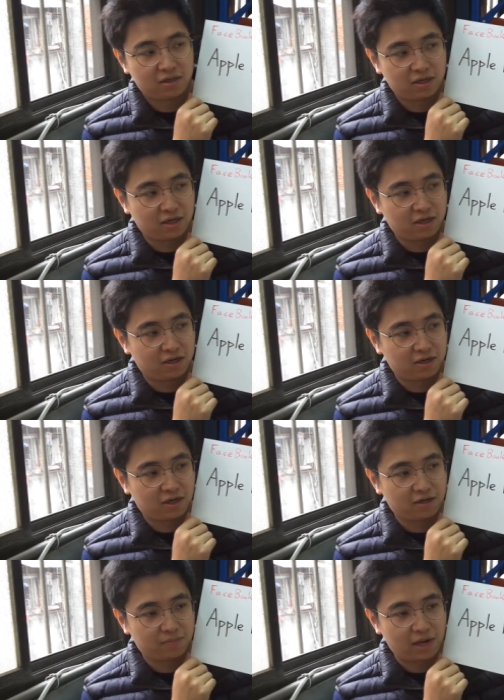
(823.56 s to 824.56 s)
the,
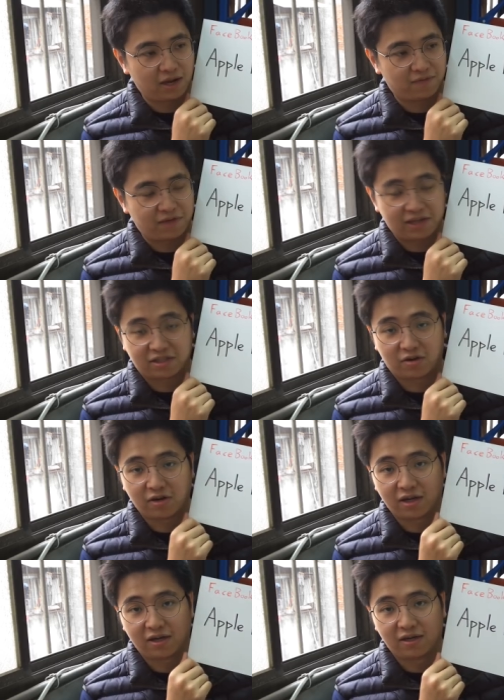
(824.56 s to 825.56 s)
the, my fans or
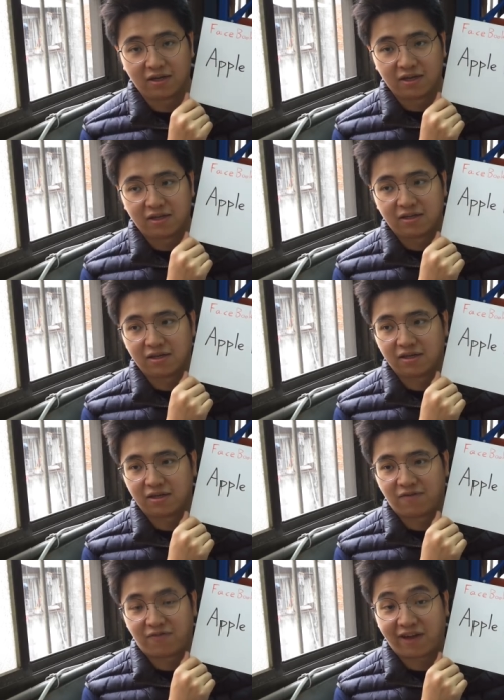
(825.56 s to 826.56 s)
the,
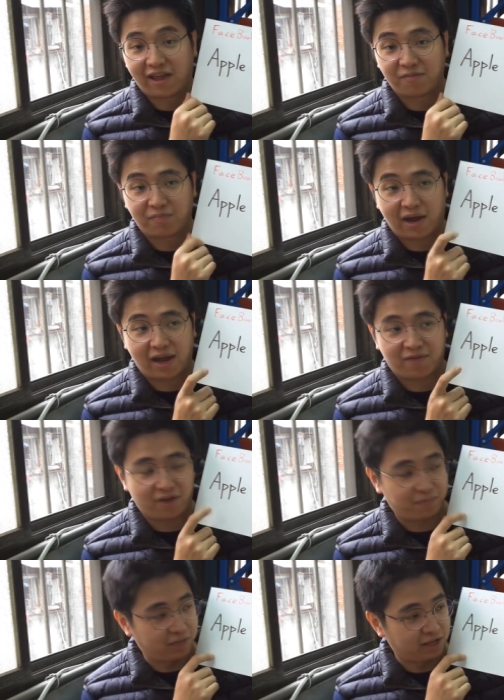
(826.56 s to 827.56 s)
the friend by
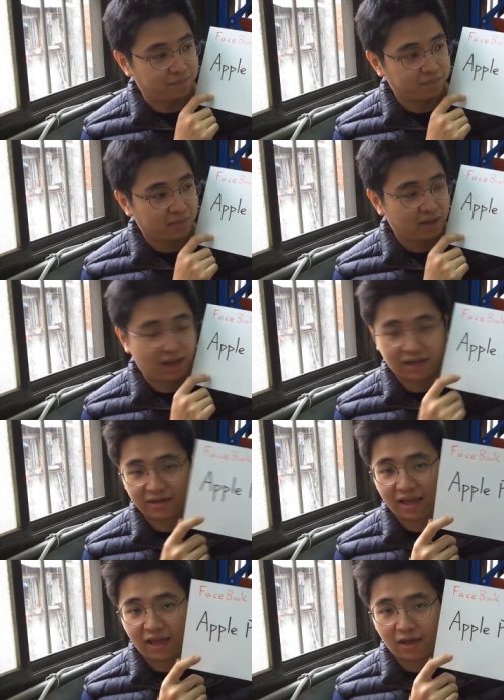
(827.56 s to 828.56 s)
from me.
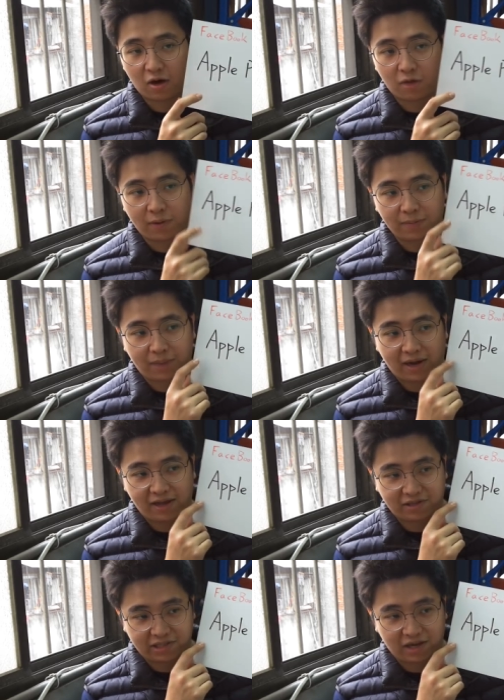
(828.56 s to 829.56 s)
And they open by
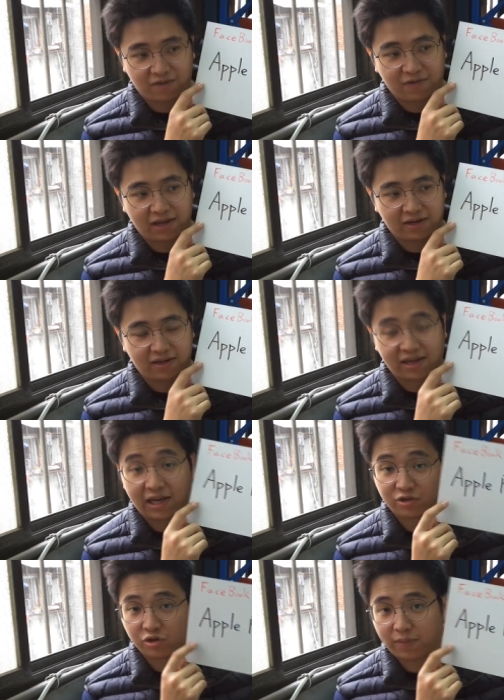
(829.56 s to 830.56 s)
themselves and uh, they
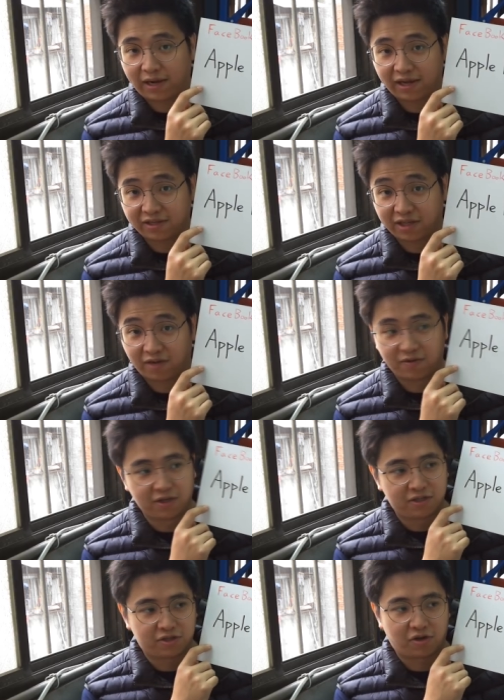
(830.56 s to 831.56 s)
control by themselves.
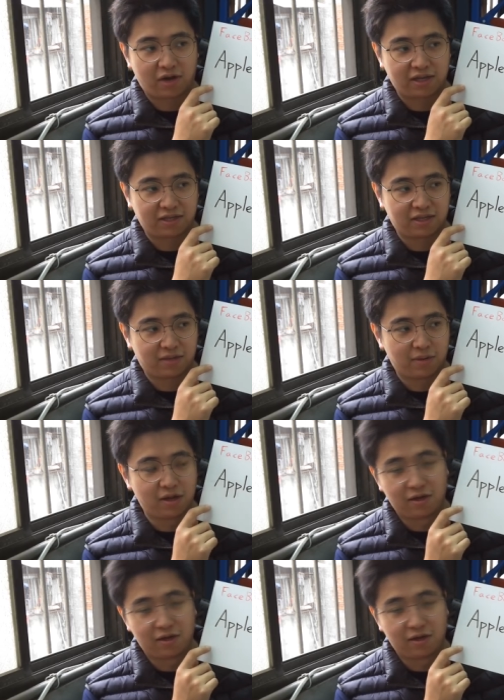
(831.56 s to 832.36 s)
So I didn't